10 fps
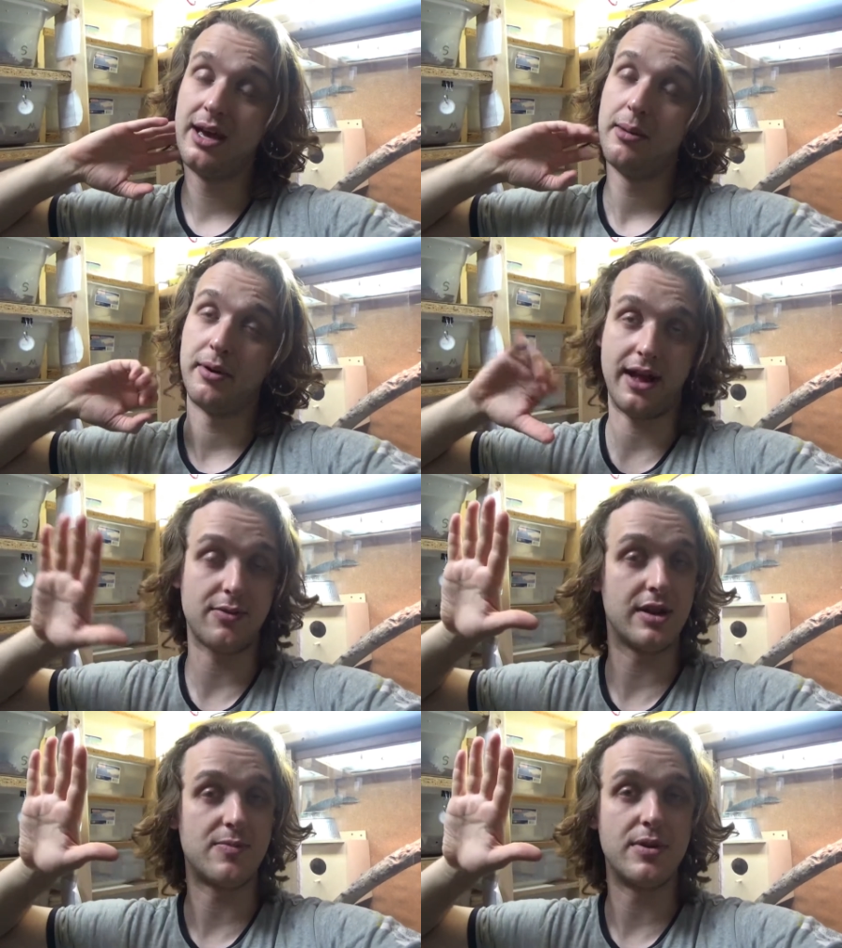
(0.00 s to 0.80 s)
but that's
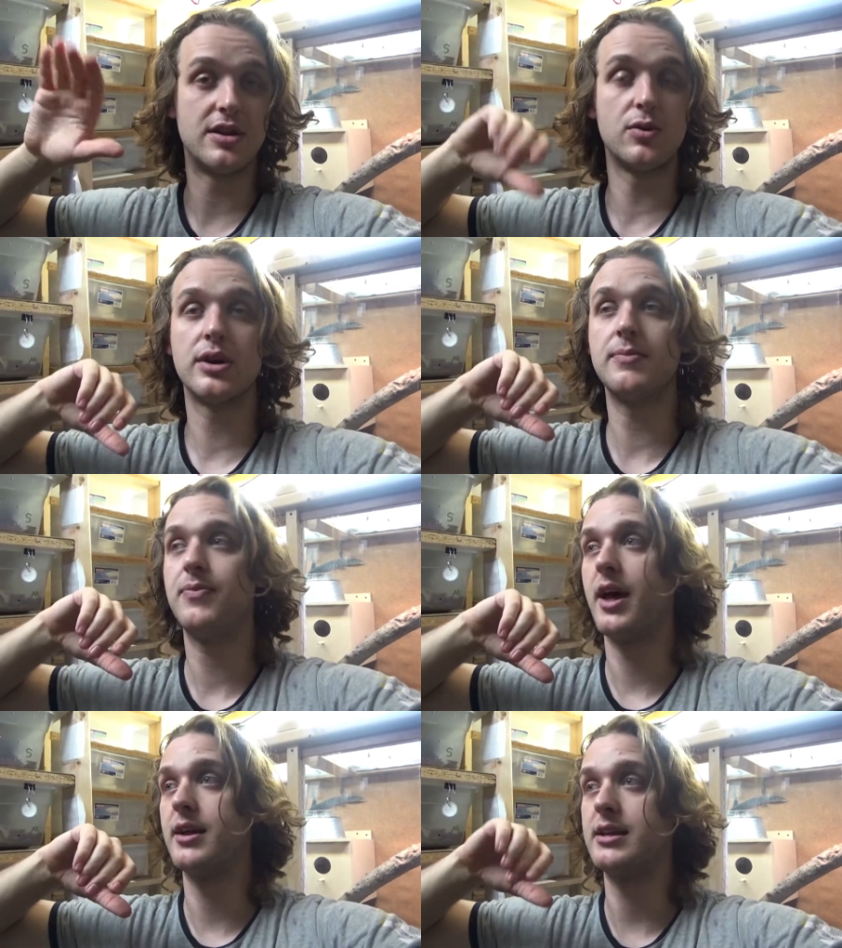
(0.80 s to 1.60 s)
what he's been doing,
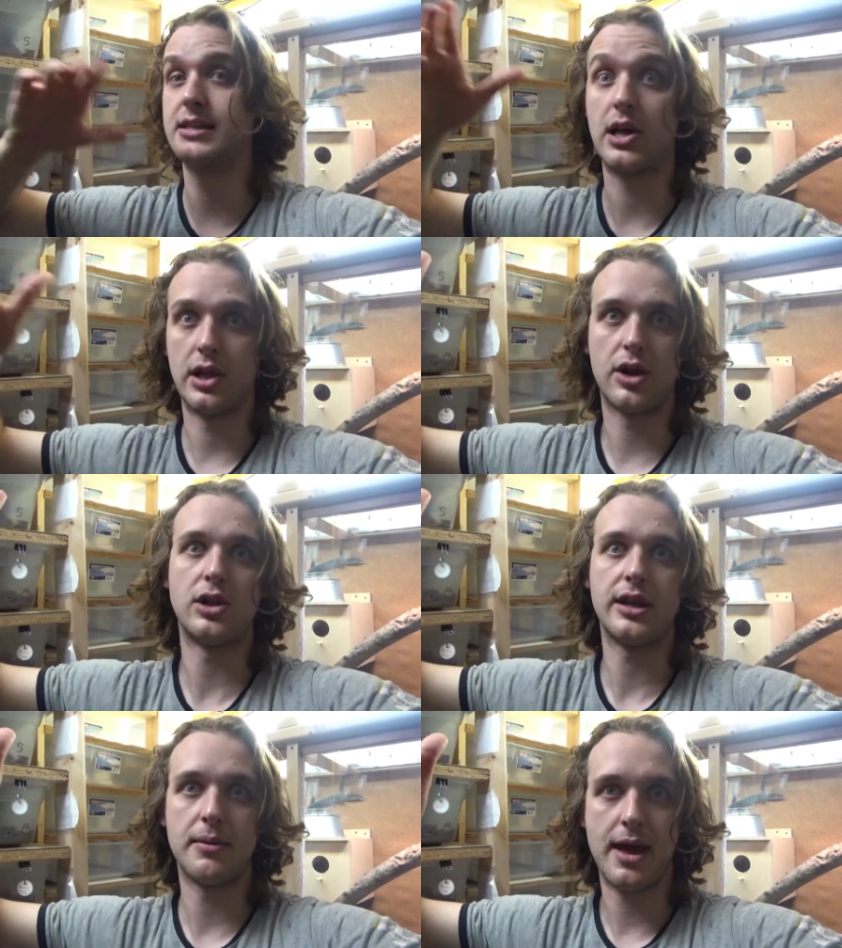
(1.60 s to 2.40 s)
and he's
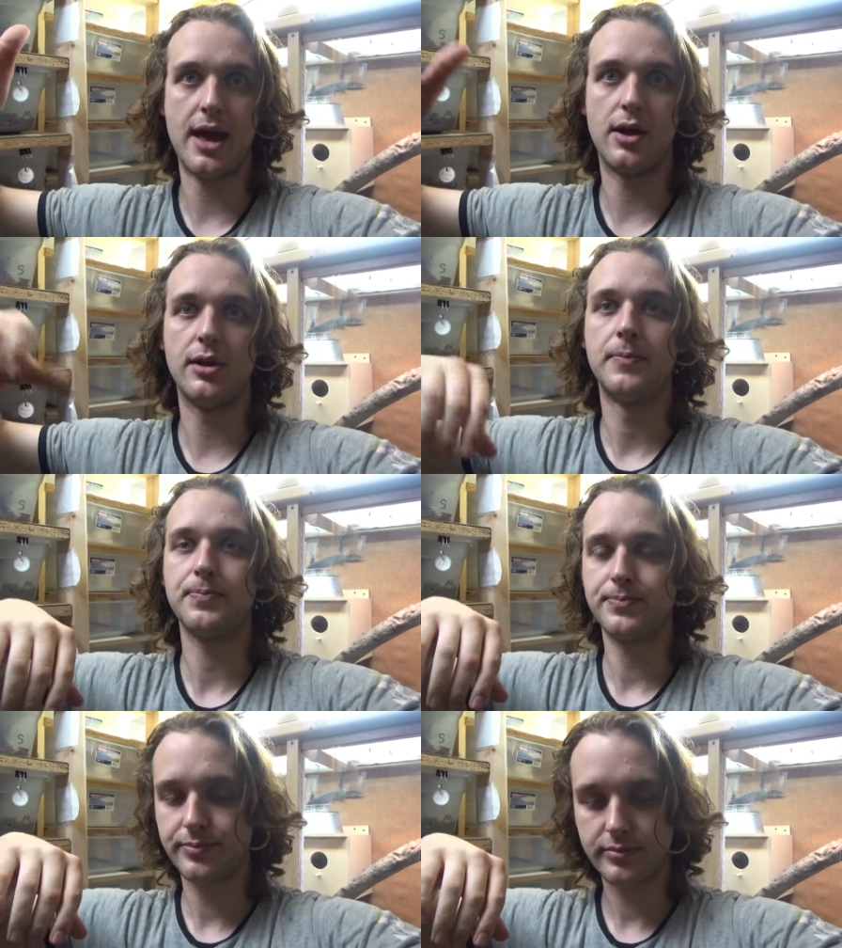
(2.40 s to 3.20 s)
clearly a male,
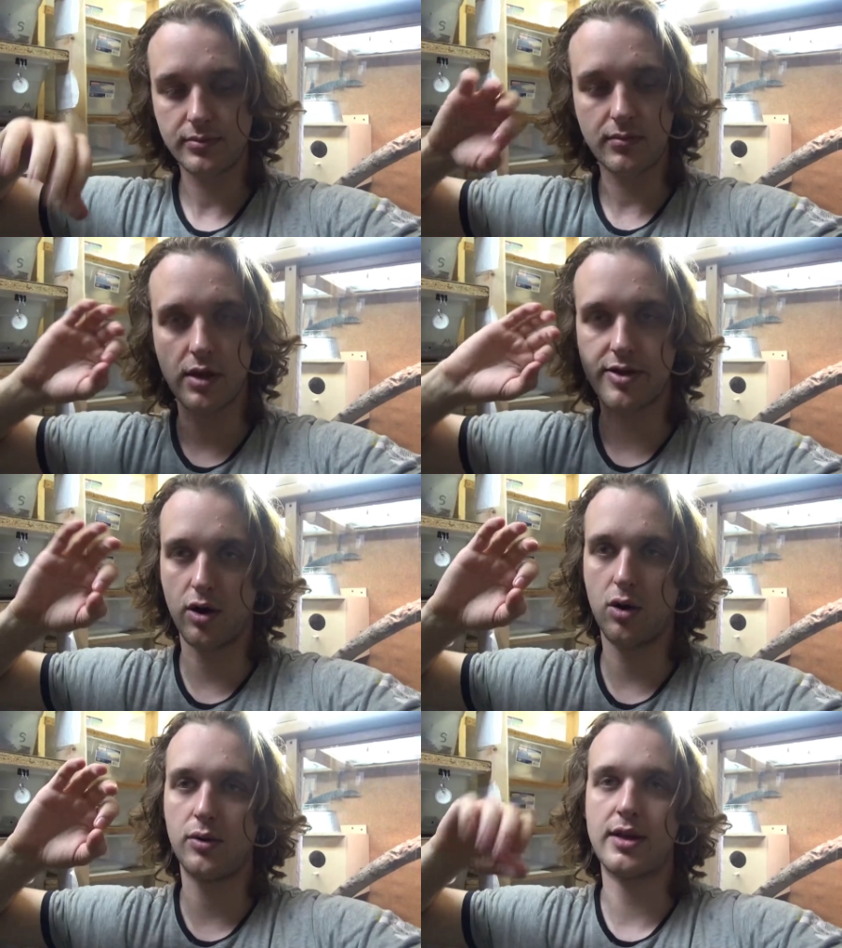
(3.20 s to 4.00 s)

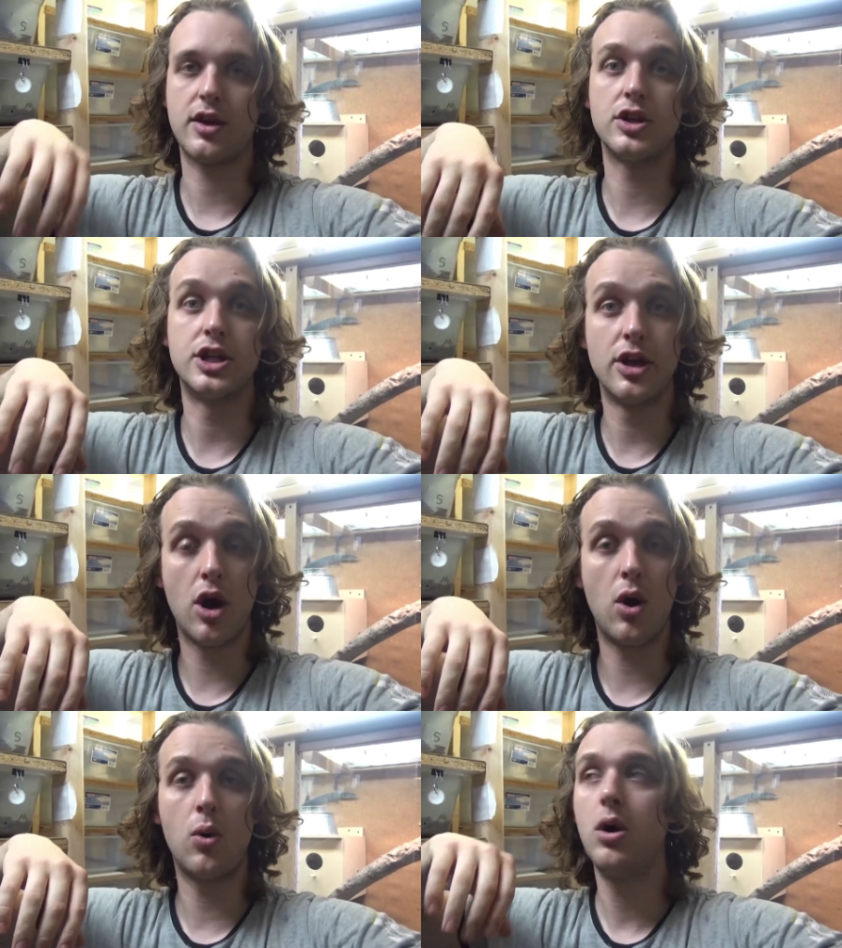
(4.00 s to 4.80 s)
so that's good to
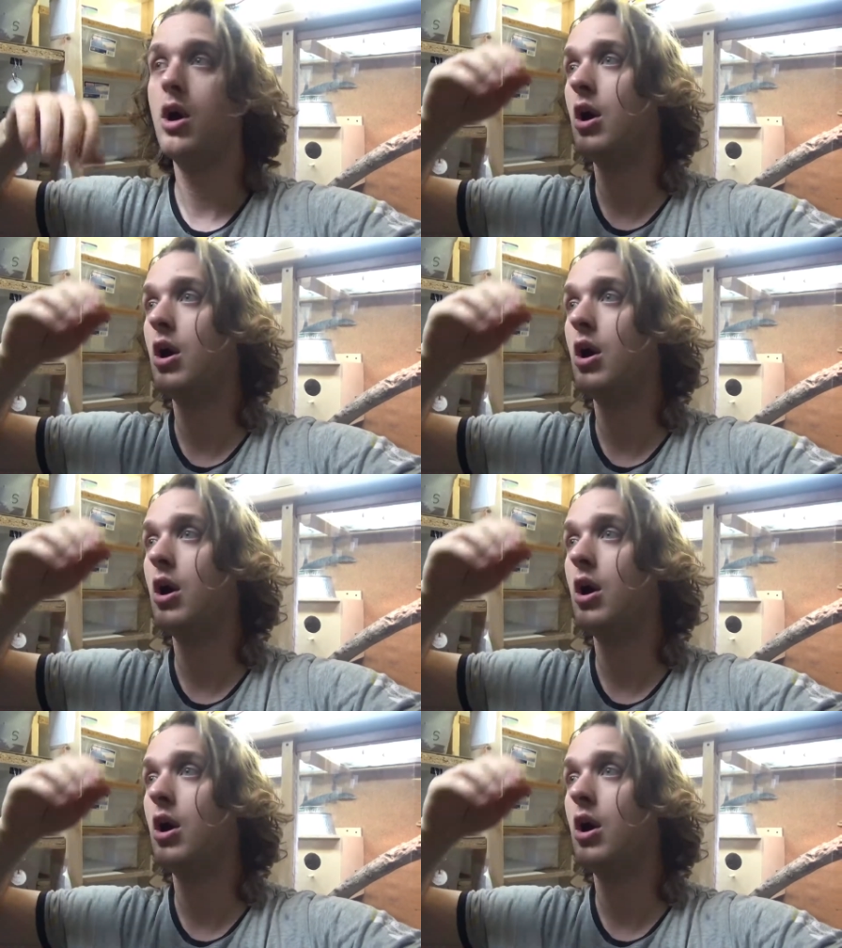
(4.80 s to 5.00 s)
know.